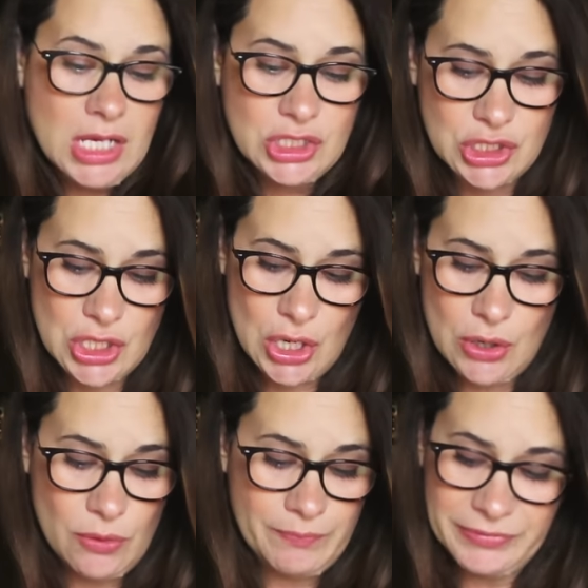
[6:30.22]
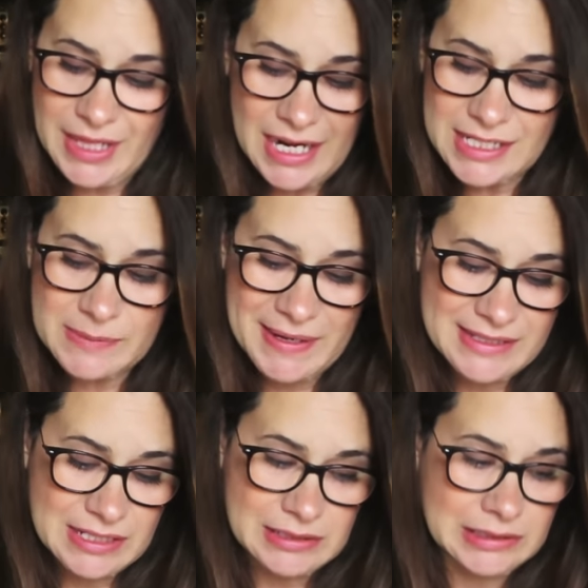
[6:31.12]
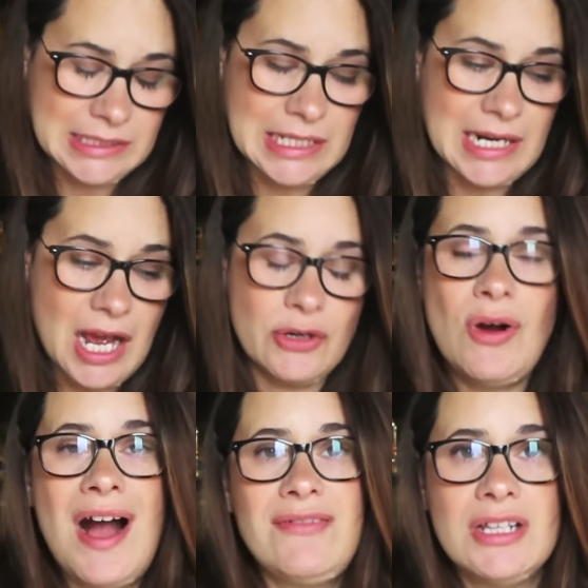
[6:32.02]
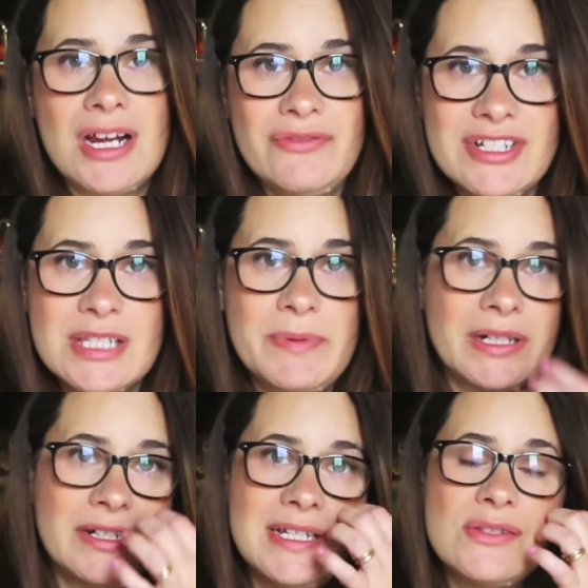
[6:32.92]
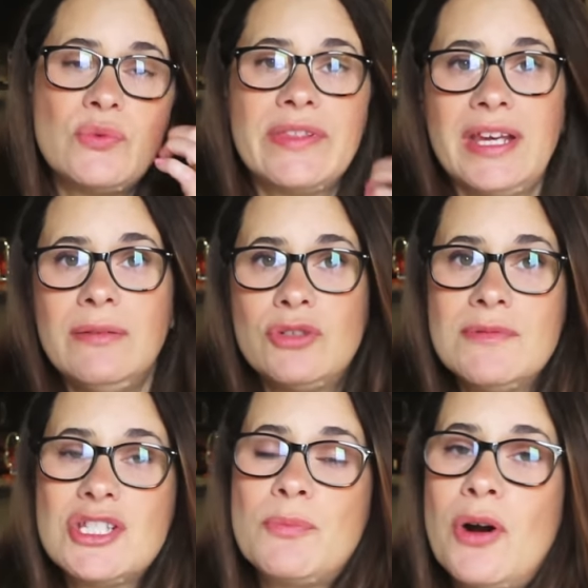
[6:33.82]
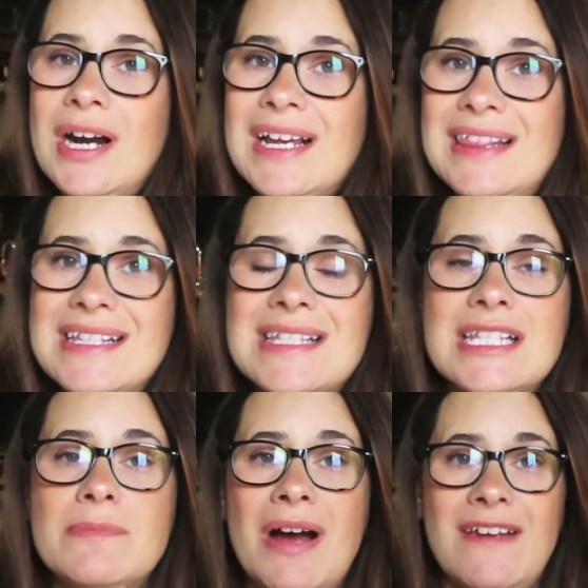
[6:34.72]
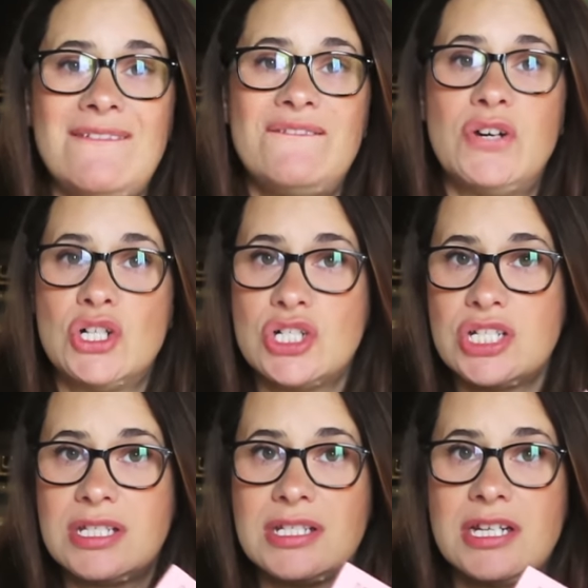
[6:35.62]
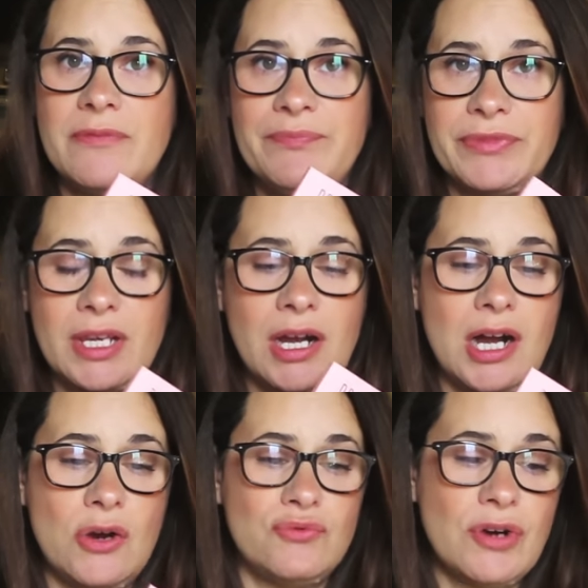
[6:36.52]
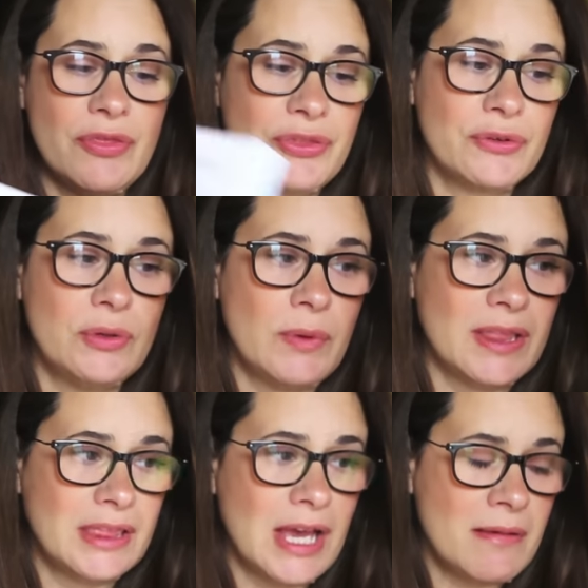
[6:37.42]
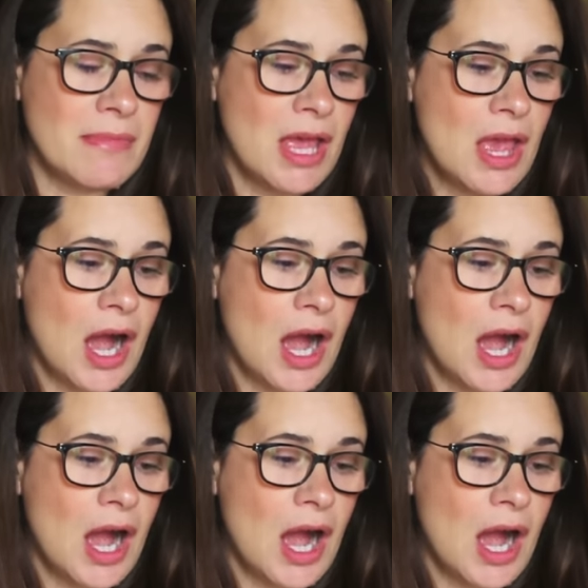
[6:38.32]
So that is basically it. I don't have a lot of experience with IngramSpark. This is my first run through with them.